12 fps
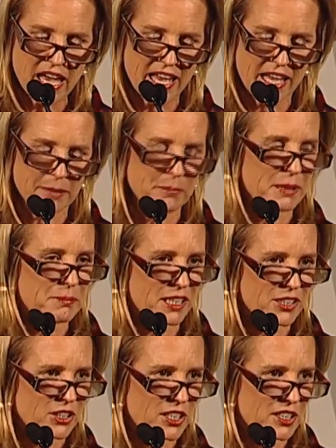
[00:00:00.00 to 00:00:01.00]
and my
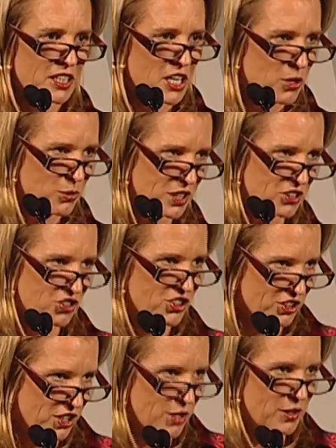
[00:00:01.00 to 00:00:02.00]
mother, we used
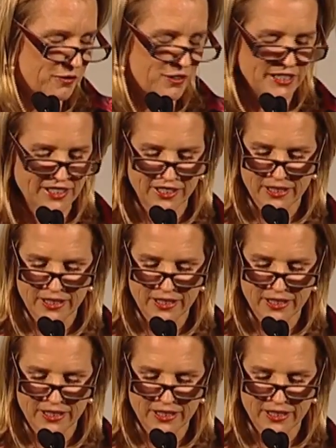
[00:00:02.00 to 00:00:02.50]
to go and visit